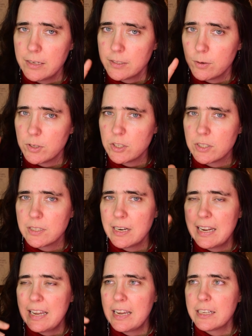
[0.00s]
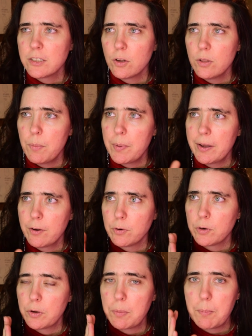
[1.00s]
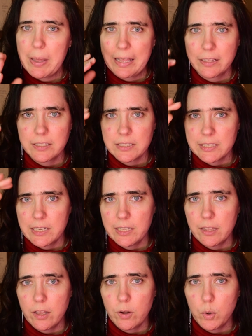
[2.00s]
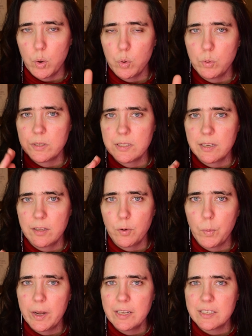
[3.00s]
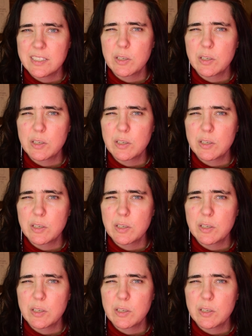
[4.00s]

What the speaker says: So it's all about balancing the whole silhouette,